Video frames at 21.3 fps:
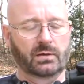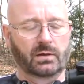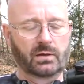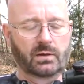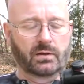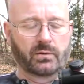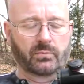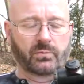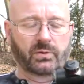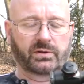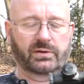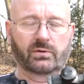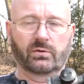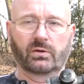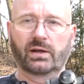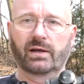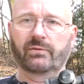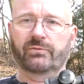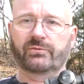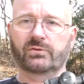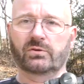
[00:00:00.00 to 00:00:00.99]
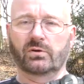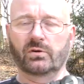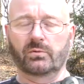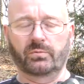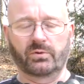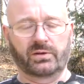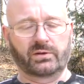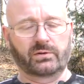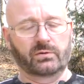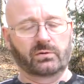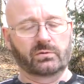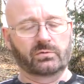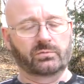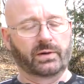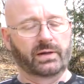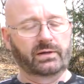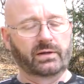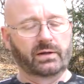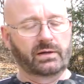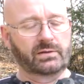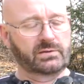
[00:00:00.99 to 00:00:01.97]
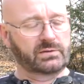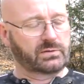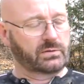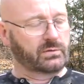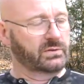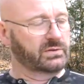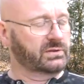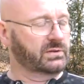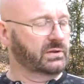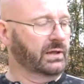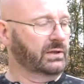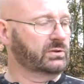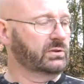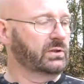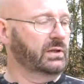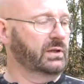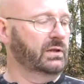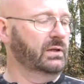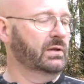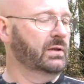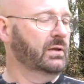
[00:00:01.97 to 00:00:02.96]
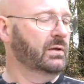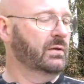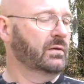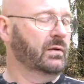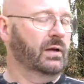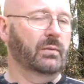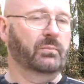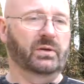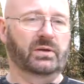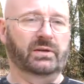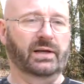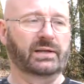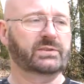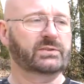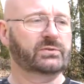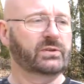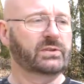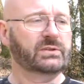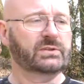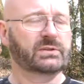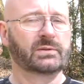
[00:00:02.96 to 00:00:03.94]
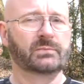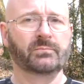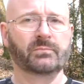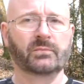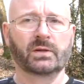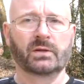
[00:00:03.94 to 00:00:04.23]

uh, with your left or with your right hand, so it's actually ambidextrous.